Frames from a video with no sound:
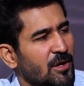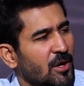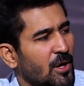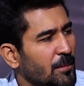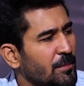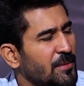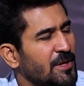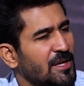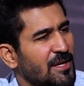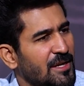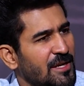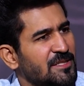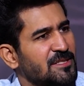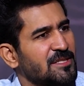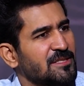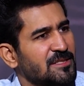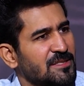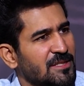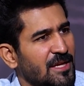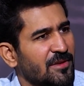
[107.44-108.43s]
How many
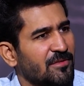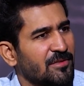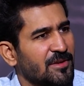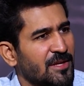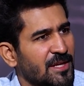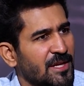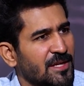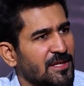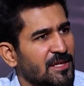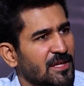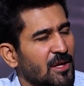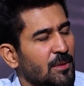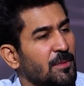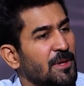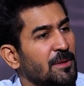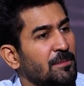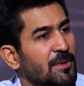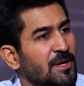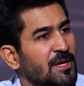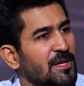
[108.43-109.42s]
religions they have created? How
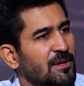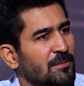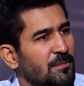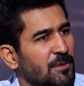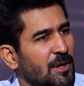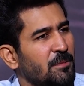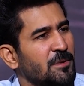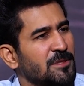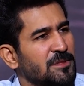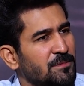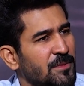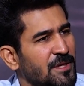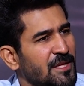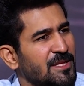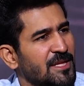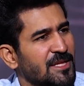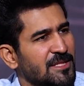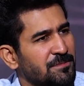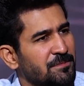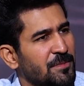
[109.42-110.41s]
many money? True. How much money
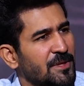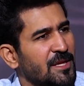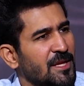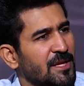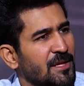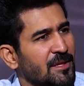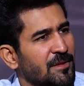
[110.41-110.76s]
they are spending?